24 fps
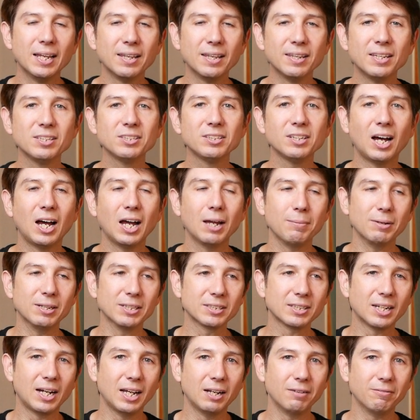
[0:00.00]
This time it's
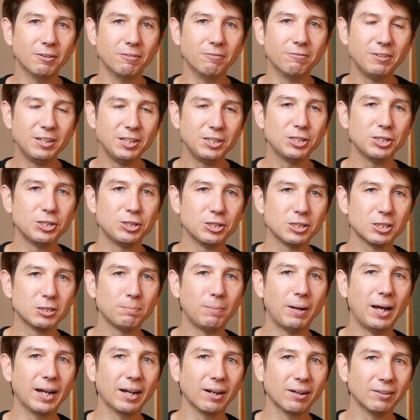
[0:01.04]
kind of a vintage
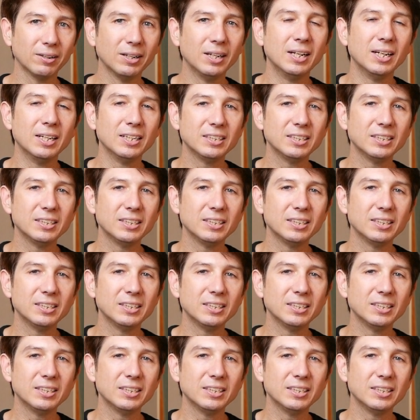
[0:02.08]
inspired